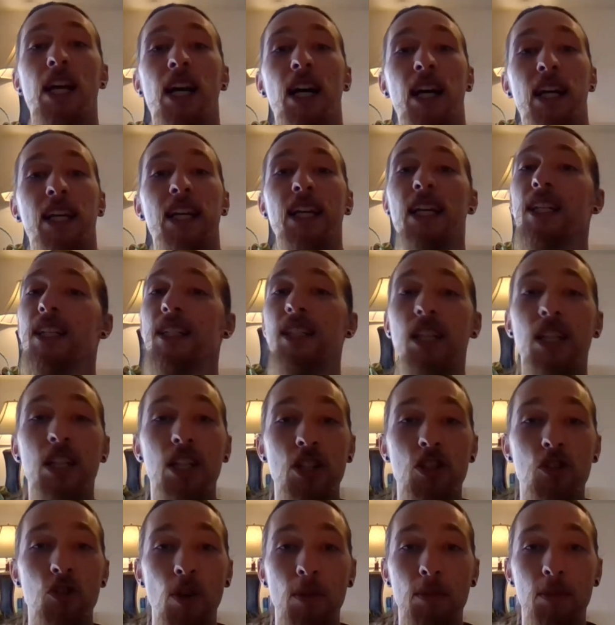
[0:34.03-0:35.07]
against the
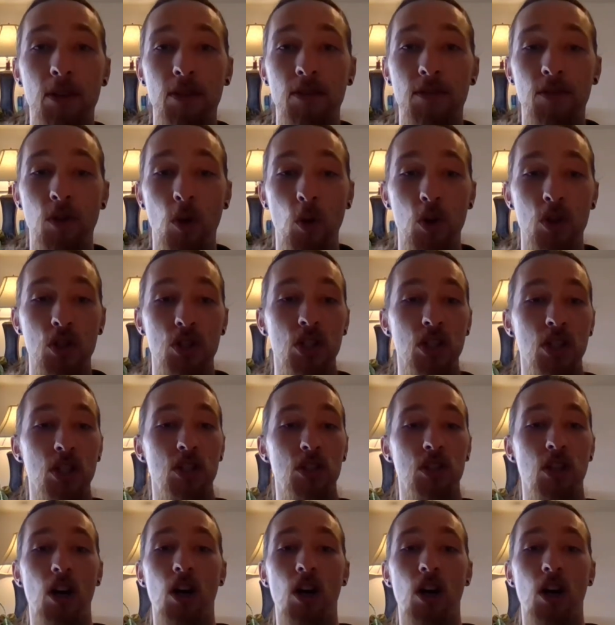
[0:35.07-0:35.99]
disruptive forces